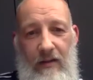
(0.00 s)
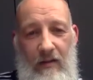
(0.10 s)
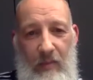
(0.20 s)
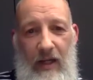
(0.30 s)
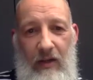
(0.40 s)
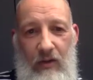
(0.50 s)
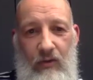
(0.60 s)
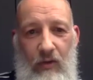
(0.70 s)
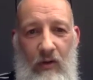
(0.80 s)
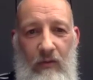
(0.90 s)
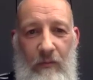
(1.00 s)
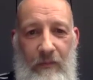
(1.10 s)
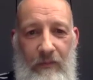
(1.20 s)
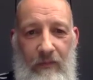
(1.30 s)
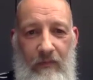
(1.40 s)
to be in control.
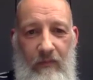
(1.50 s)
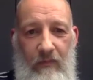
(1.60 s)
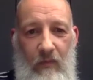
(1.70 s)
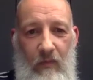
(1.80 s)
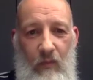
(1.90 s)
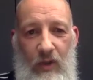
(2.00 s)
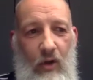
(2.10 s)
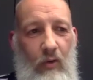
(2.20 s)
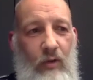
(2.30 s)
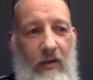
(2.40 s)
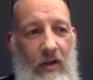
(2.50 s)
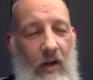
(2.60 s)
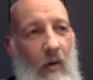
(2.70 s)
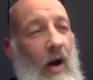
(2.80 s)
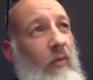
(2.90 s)
We're told, you
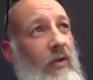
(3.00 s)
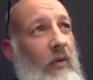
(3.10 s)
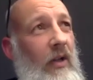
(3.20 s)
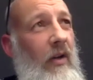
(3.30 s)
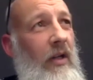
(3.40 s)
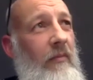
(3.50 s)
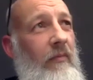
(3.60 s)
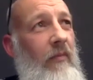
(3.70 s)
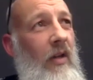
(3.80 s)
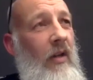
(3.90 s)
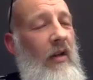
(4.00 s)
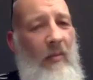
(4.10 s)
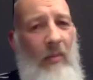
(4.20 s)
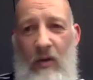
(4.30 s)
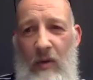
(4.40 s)
know, I was when I, and
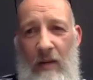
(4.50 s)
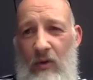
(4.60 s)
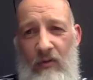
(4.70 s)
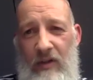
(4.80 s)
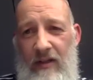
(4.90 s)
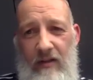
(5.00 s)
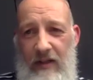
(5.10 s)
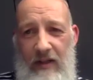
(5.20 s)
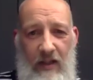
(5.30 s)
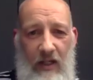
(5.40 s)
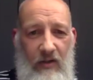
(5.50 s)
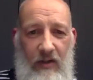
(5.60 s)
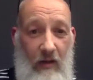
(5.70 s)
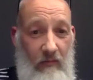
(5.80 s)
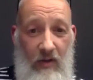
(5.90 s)
by the way, I'm not criticizing teachers
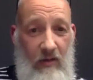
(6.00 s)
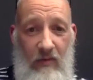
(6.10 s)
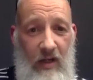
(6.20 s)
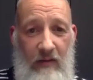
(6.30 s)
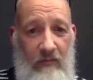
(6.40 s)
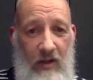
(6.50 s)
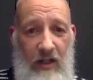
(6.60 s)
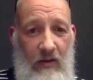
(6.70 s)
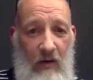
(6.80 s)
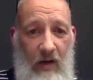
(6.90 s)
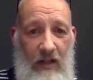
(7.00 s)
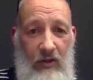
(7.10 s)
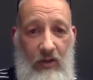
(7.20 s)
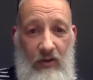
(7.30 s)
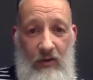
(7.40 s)
here. really, really not. It's
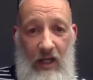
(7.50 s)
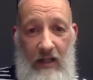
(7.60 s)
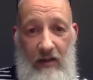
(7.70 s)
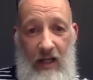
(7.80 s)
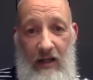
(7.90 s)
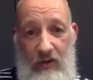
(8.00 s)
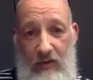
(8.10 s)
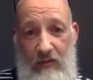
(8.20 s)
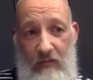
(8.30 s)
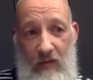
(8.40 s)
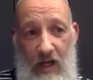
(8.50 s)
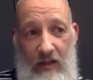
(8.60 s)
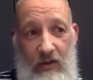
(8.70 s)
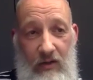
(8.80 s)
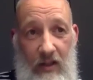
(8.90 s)
just it it just
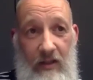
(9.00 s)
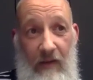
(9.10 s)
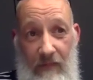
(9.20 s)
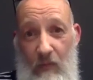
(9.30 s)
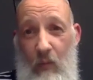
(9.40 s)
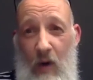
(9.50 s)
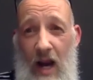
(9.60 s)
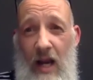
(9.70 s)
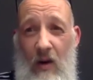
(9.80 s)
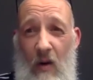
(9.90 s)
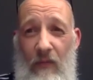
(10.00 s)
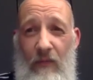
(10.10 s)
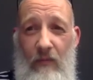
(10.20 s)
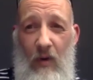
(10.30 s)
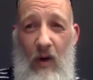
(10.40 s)
it's just a different way of
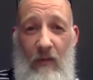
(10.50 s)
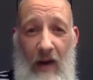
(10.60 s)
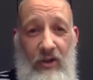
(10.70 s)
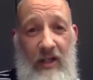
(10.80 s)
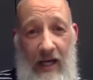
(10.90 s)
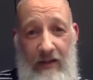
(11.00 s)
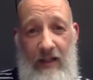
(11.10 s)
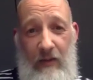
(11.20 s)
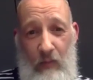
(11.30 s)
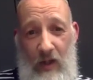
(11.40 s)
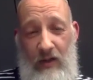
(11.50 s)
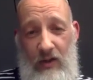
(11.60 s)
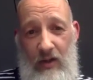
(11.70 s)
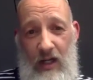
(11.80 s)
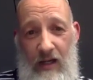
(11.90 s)
of educating,
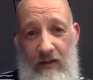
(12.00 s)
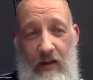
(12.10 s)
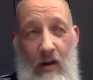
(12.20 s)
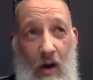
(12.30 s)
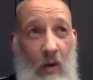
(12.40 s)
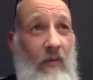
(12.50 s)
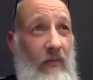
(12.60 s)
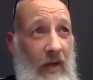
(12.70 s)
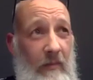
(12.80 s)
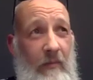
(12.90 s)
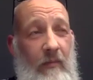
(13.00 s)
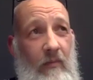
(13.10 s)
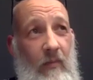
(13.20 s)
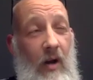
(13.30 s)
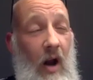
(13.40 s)
which mm-hmm. is hopefully,
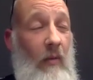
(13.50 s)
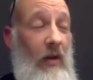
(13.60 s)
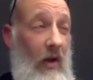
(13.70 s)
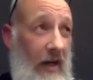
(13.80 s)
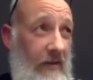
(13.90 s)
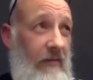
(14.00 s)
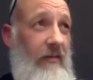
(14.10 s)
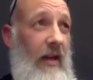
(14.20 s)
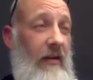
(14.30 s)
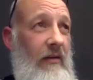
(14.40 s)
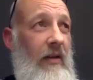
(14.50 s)
I would like to think,